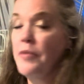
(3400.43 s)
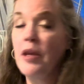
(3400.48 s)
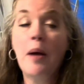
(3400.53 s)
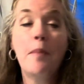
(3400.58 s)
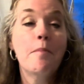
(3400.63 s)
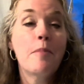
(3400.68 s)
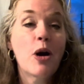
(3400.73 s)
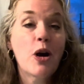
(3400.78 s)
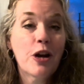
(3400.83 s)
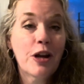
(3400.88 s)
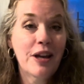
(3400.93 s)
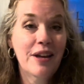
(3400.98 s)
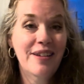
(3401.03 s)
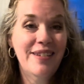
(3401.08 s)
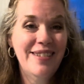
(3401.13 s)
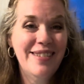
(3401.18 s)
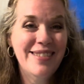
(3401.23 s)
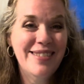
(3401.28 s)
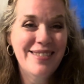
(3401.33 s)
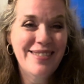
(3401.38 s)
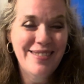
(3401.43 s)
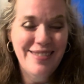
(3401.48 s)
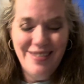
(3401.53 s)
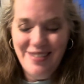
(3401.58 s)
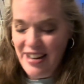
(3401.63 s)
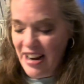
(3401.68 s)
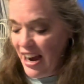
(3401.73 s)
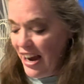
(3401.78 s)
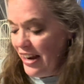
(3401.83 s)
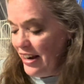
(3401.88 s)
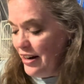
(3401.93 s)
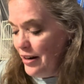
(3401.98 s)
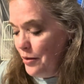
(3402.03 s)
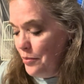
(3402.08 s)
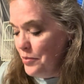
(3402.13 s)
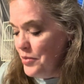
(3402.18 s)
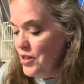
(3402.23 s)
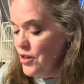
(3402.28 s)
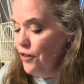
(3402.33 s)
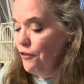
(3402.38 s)
market
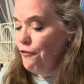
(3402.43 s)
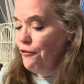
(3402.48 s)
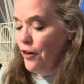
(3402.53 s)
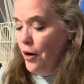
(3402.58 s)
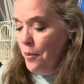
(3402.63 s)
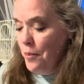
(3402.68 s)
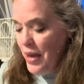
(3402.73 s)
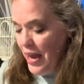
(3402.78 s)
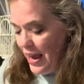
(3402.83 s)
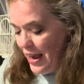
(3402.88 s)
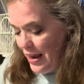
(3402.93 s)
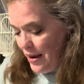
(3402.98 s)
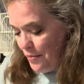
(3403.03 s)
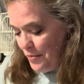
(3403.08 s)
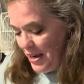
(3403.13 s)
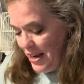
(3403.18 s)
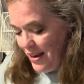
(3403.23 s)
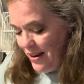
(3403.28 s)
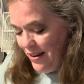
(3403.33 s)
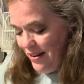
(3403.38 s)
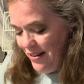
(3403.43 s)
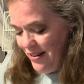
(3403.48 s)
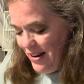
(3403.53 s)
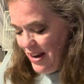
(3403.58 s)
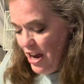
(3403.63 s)
items from Amy.